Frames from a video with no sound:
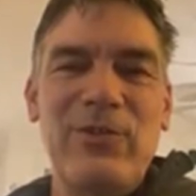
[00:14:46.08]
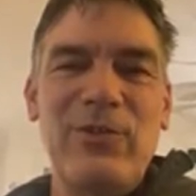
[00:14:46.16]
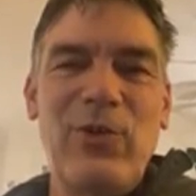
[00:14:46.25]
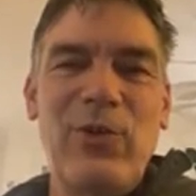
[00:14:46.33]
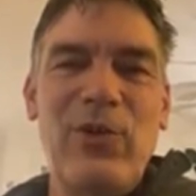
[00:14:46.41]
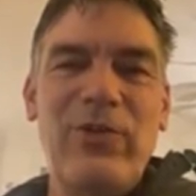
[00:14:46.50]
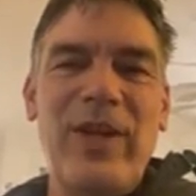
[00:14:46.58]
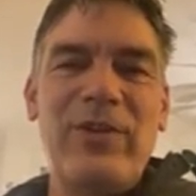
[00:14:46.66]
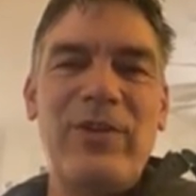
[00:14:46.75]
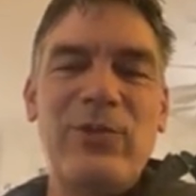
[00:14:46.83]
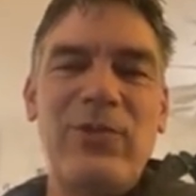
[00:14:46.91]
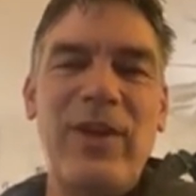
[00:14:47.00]
all of
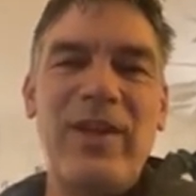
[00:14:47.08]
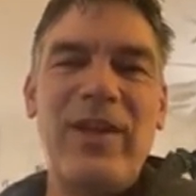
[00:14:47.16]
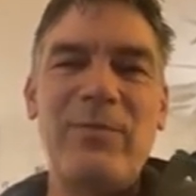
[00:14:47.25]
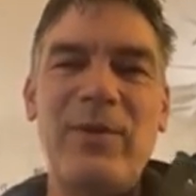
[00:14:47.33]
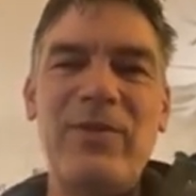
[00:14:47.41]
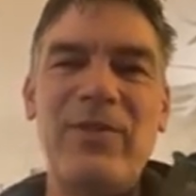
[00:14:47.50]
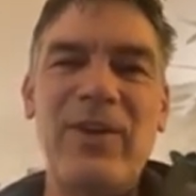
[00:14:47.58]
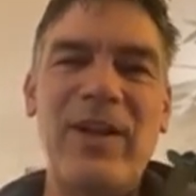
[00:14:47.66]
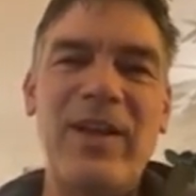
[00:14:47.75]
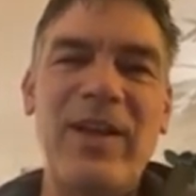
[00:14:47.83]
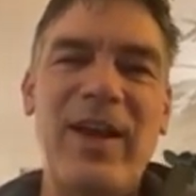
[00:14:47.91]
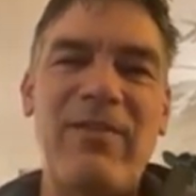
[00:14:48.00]
that to say that
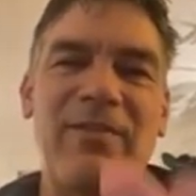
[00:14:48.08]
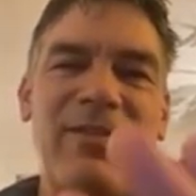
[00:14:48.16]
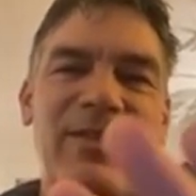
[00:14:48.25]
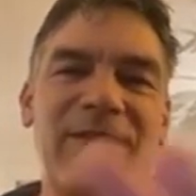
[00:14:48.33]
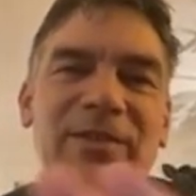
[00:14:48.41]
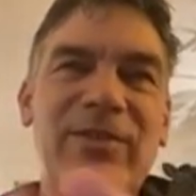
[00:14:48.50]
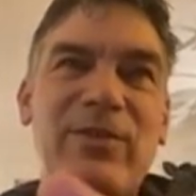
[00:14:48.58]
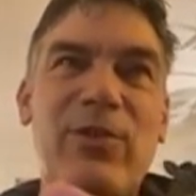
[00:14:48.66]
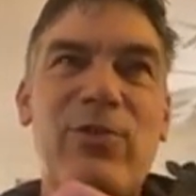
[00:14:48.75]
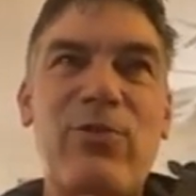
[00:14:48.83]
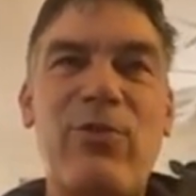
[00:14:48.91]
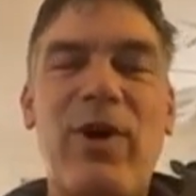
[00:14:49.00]
basically our you know
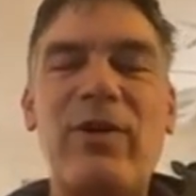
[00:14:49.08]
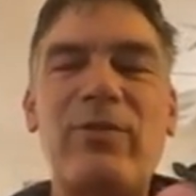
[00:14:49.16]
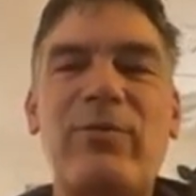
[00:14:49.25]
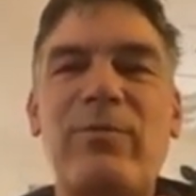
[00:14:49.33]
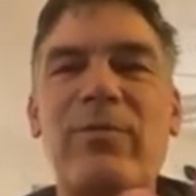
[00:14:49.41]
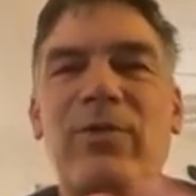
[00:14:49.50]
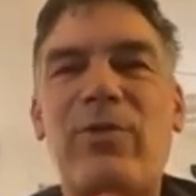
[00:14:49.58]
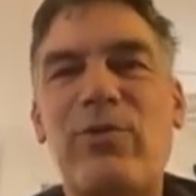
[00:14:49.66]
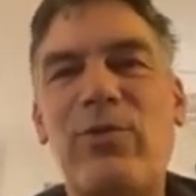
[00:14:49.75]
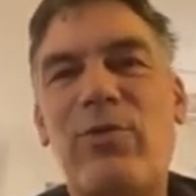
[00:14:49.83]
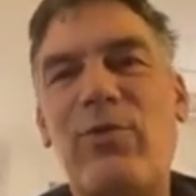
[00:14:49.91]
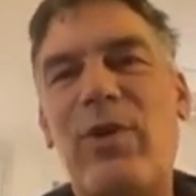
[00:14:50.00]
throughout
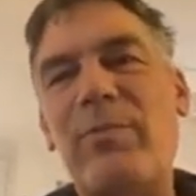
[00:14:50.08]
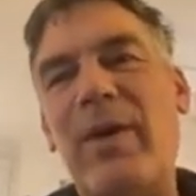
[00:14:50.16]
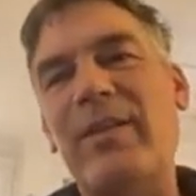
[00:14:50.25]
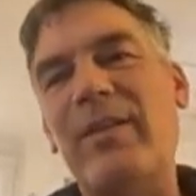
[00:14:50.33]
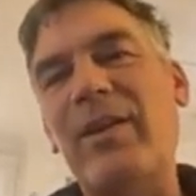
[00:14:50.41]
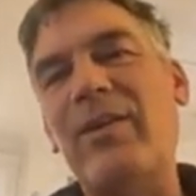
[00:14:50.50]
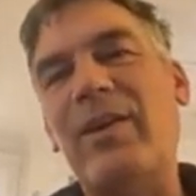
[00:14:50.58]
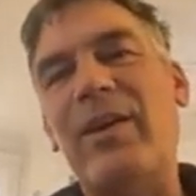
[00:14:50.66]
through, throughout my entire